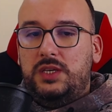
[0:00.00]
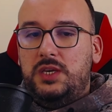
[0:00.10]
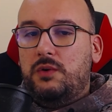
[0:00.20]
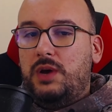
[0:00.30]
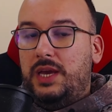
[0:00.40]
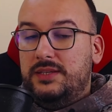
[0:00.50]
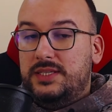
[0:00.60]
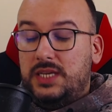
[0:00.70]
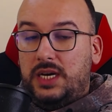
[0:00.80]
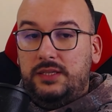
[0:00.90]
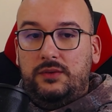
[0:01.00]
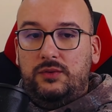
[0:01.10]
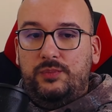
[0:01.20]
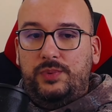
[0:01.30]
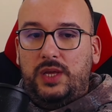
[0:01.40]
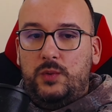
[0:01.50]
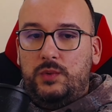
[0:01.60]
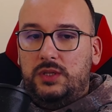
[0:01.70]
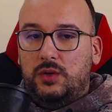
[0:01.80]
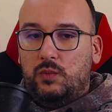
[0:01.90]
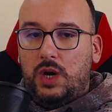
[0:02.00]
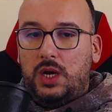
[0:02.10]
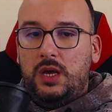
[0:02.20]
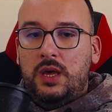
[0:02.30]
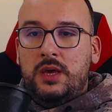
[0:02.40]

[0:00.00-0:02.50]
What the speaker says: Here I decided to play with the rook.